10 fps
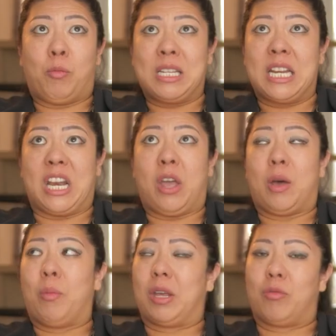We didn't know
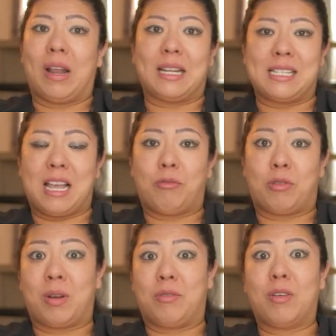that we could rent this out
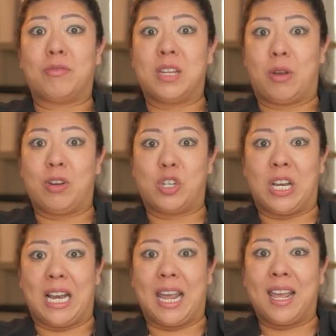for $350
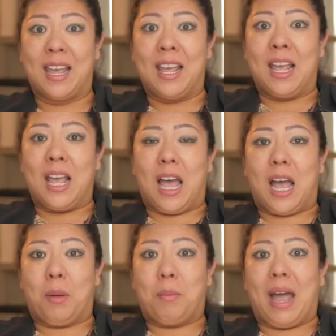originally,
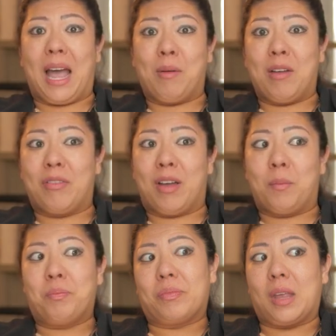but
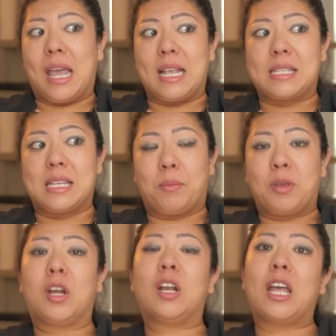however, it's you
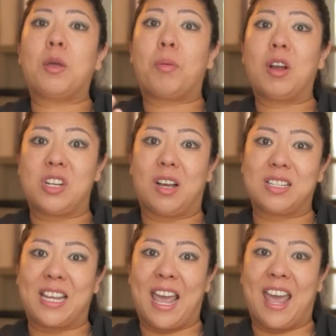got to look at your
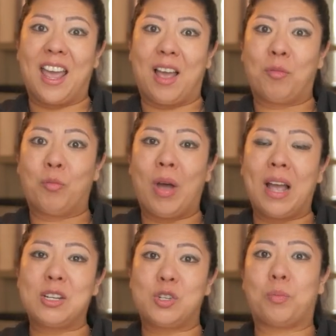product, okay, and
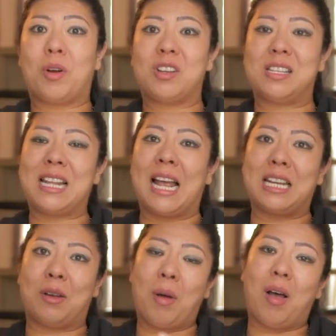where does your product
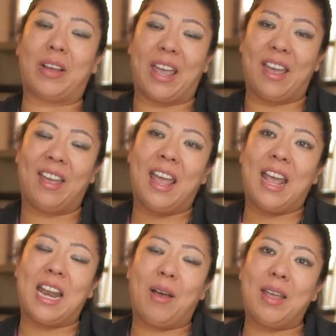stand in the market.
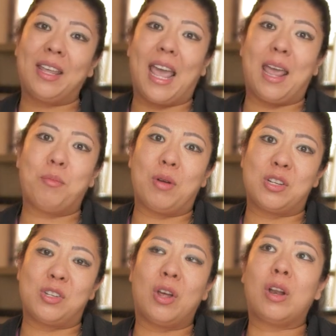Now in
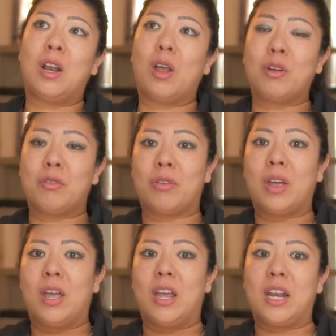Cambridge there's not a lot of
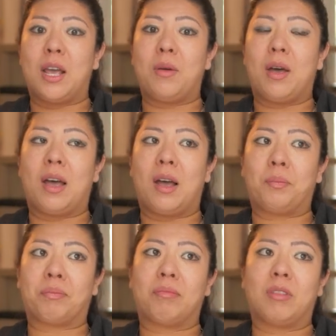
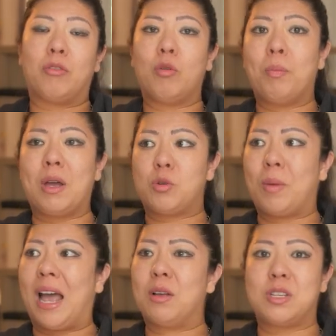
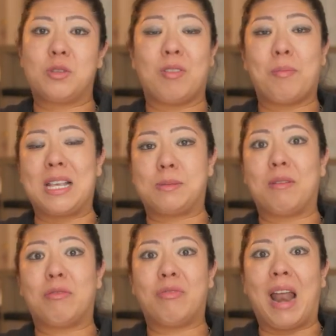4-bedroom houses with a
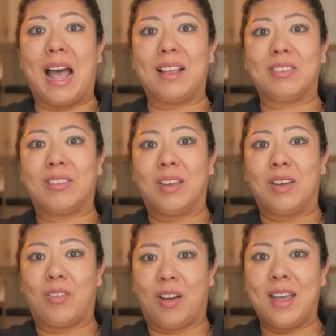basement flat,
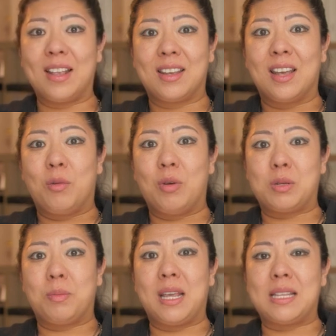right,
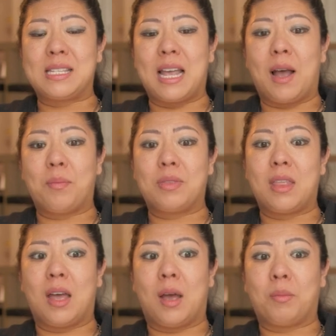which means that
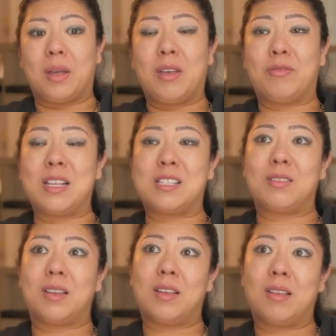if
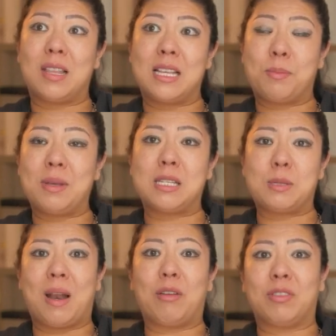there's a
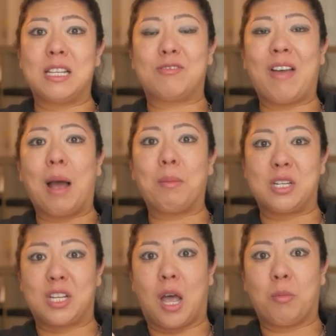business plan for this
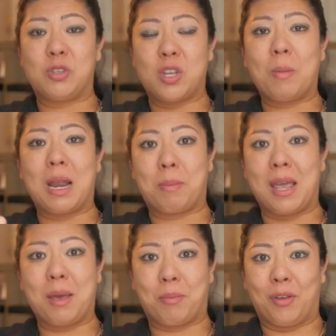family to come with so many
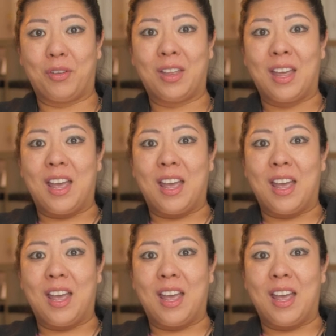people,